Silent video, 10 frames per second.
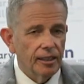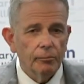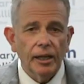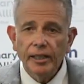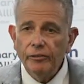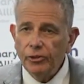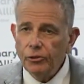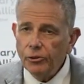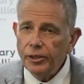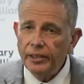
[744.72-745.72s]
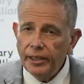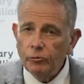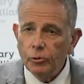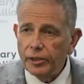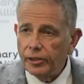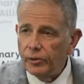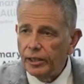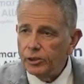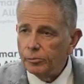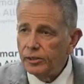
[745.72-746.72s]
But if you're doing a network
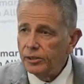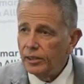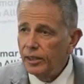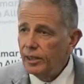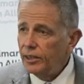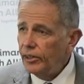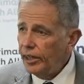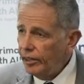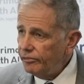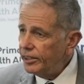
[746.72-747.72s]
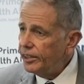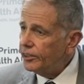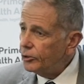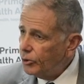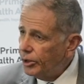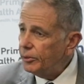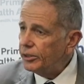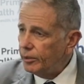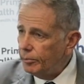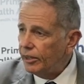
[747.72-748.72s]
arrangement, you have to get
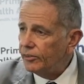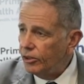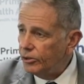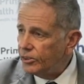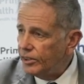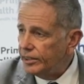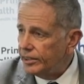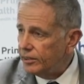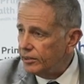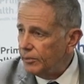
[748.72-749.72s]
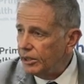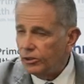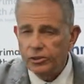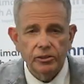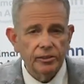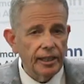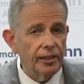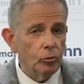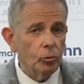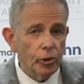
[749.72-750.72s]
agreement about those things, because they
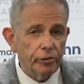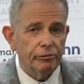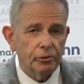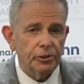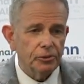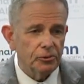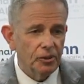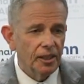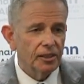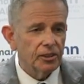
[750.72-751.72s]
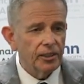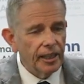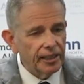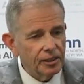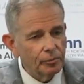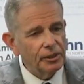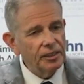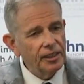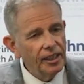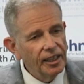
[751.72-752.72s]
don't work for you, so there has to
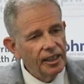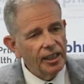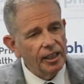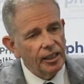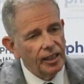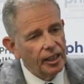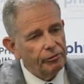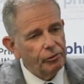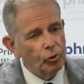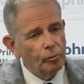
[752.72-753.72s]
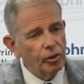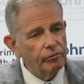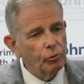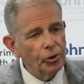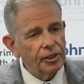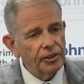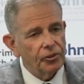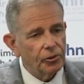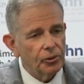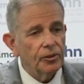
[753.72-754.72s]
be a form of working
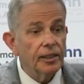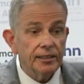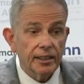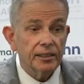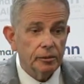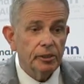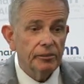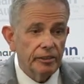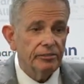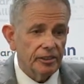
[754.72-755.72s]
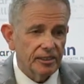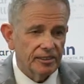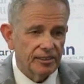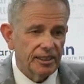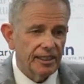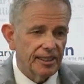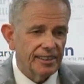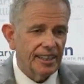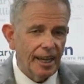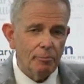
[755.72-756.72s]
through. That takes a bit of effort to get
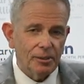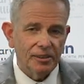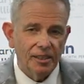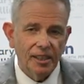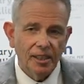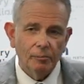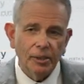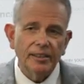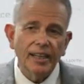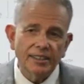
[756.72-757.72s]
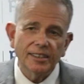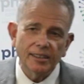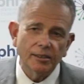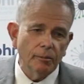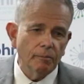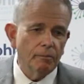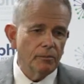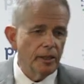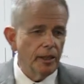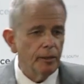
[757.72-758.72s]
that to happen. But that's
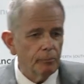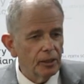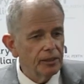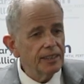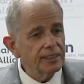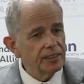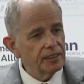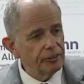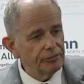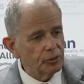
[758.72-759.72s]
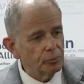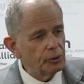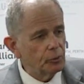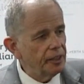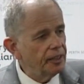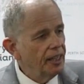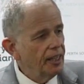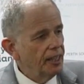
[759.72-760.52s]
the difference between